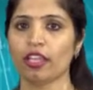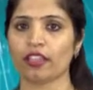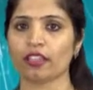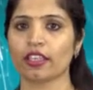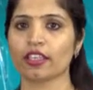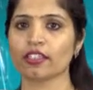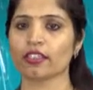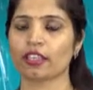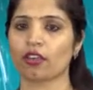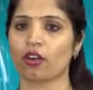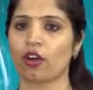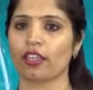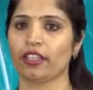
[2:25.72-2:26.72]
These
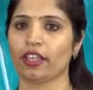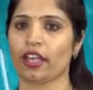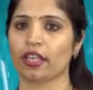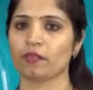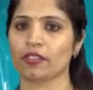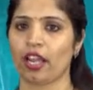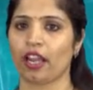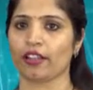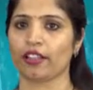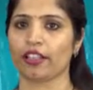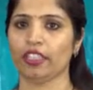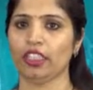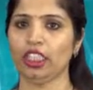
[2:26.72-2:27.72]
record types are
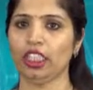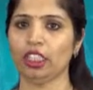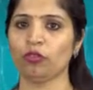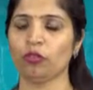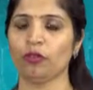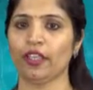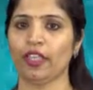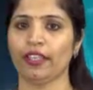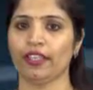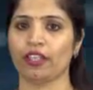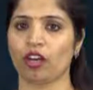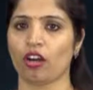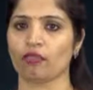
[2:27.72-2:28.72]
the
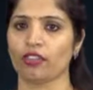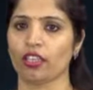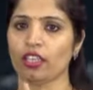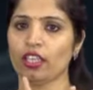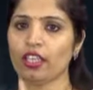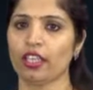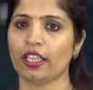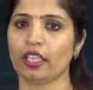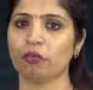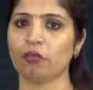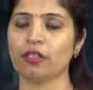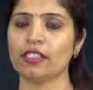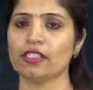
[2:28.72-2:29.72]
equivalent of the
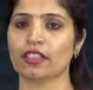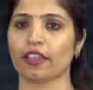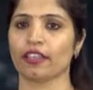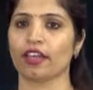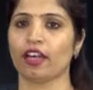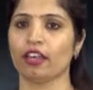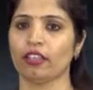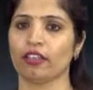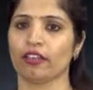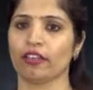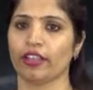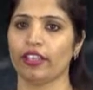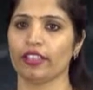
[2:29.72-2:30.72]
tables in a
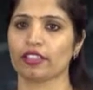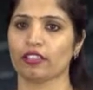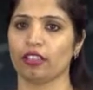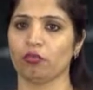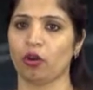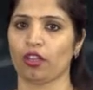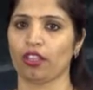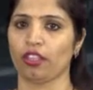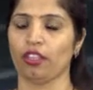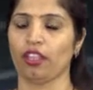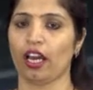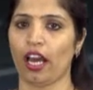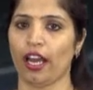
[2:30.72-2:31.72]
relational
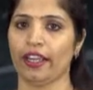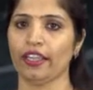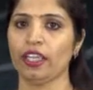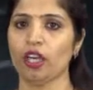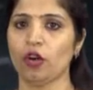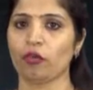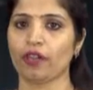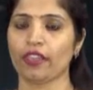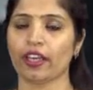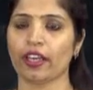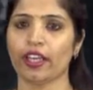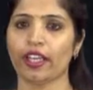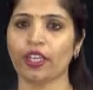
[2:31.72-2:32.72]
model and with
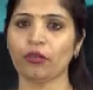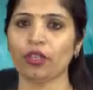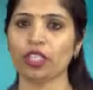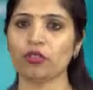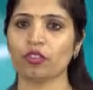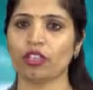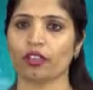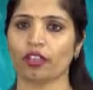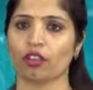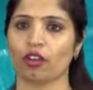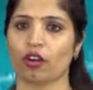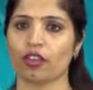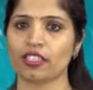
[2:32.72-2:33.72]
the individual
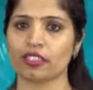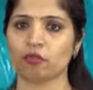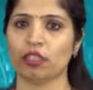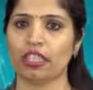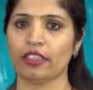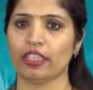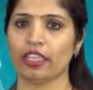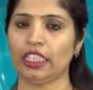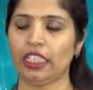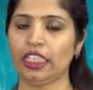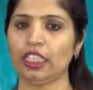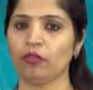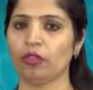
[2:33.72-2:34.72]
records being the
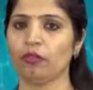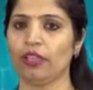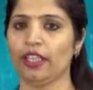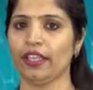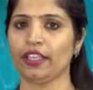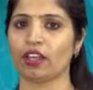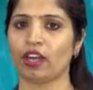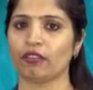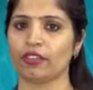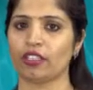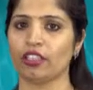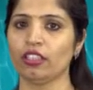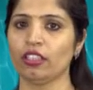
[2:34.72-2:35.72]
equivalent
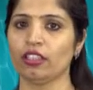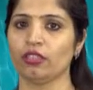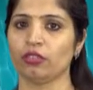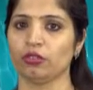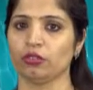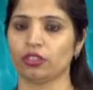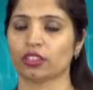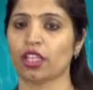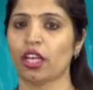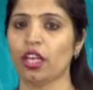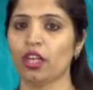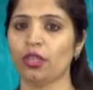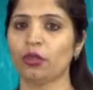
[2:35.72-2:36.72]
of the rows.
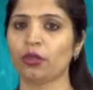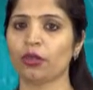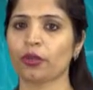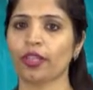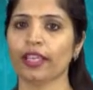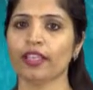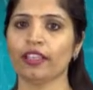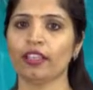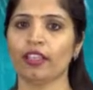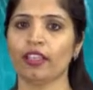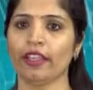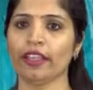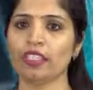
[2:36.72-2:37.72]
To create
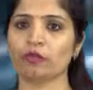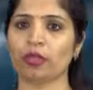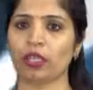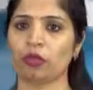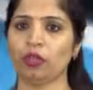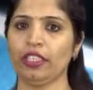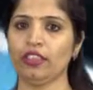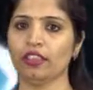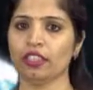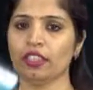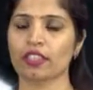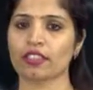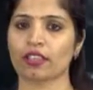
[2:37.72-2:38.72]
the links between
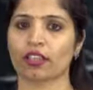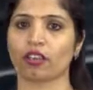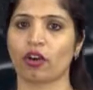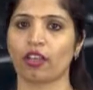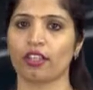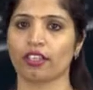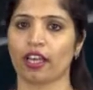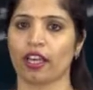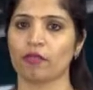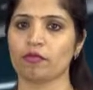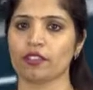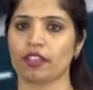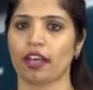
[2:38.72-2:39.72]
these record
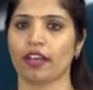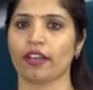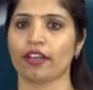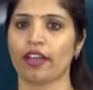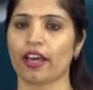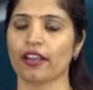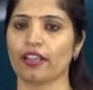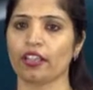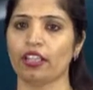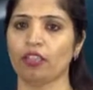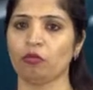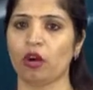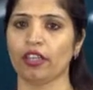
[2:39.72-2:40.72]
types, the
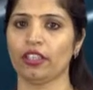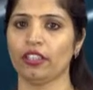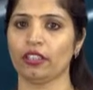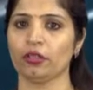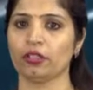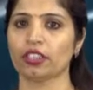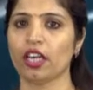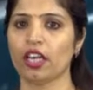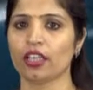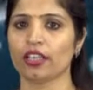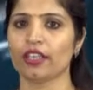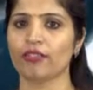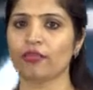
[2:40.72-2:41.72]
hierarchical model uses
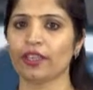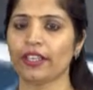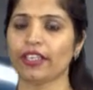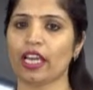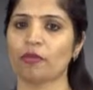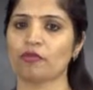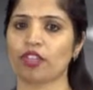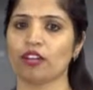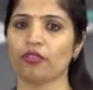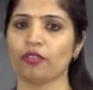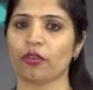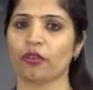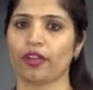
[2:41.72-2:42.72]
different types
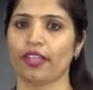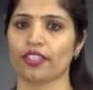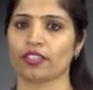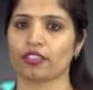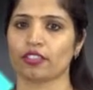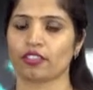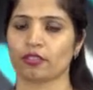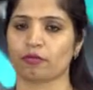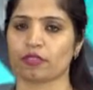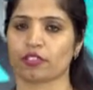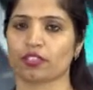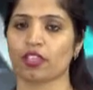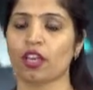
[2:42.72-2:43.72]
of
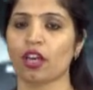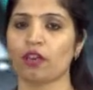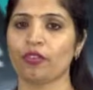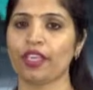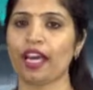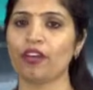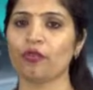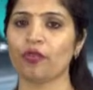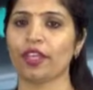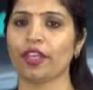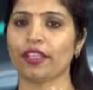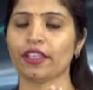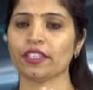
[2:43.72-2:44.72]
relationships. We have
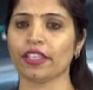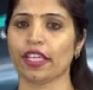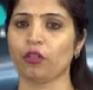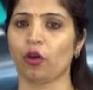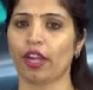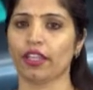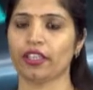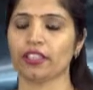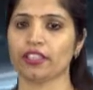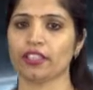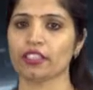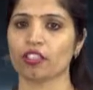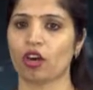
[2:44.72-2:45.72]
various
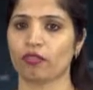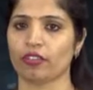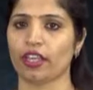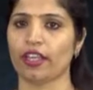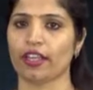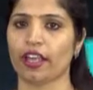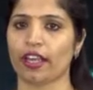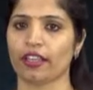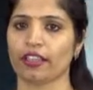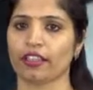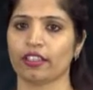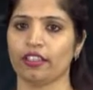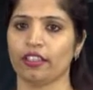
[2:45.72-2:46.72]
advantages of the
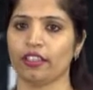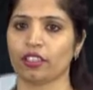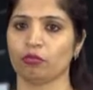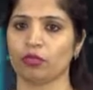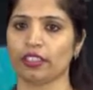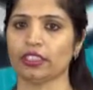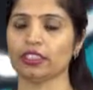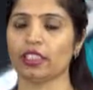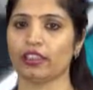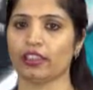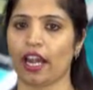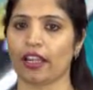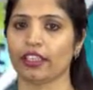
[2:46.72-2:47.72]
hierarchical database
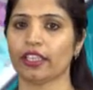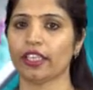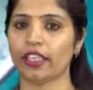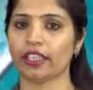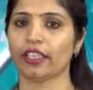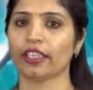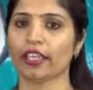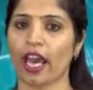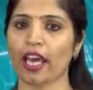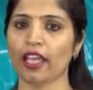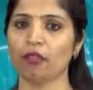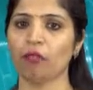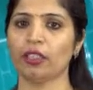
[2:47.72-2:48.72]
that it
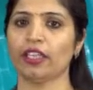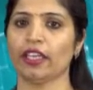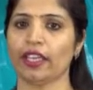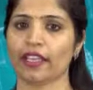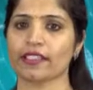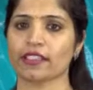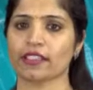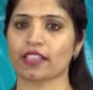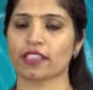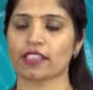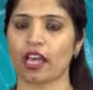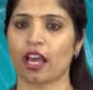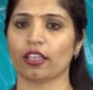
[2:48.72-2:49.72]
can be
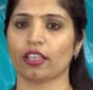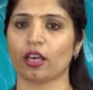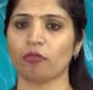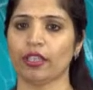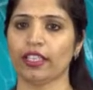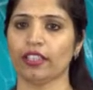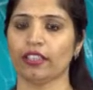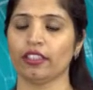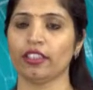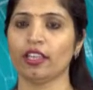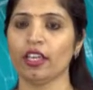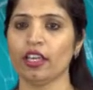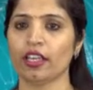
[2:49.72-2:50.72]
accessed and
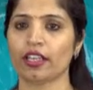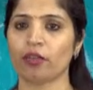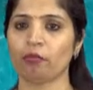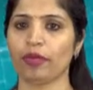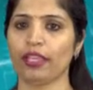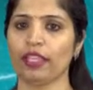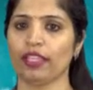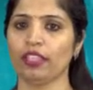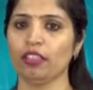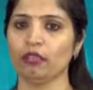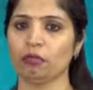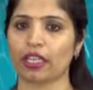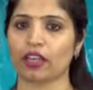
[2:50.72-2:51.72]
updated
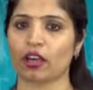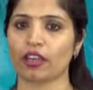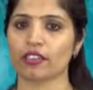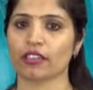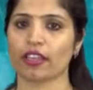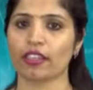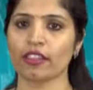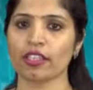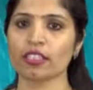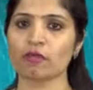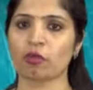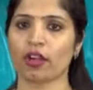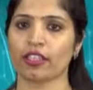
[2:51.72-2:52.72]
rapidly because in
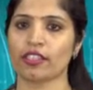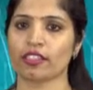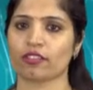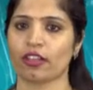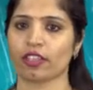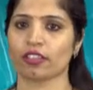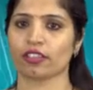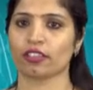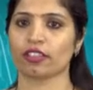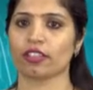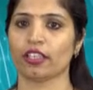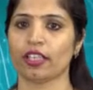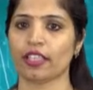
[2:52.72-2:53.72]
this model
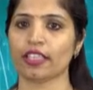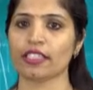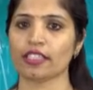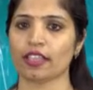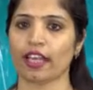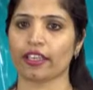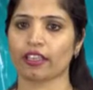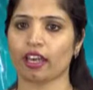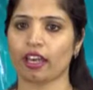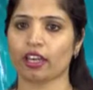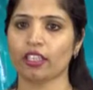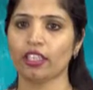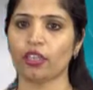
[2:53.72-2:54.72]
structure, it is like
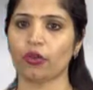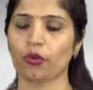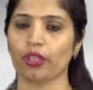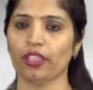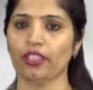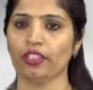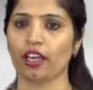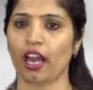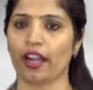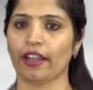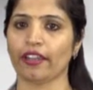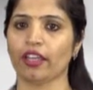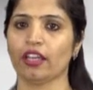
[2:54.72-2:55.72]
a tree
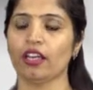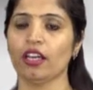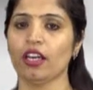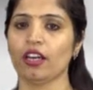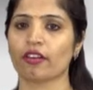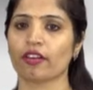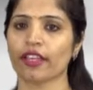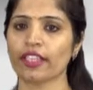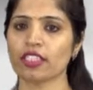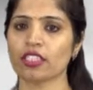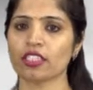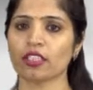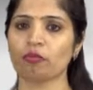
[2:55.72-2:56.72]
and the
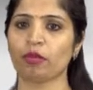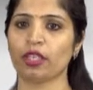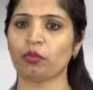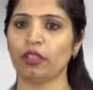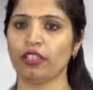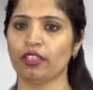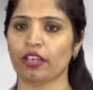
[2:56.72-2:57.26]
relationship between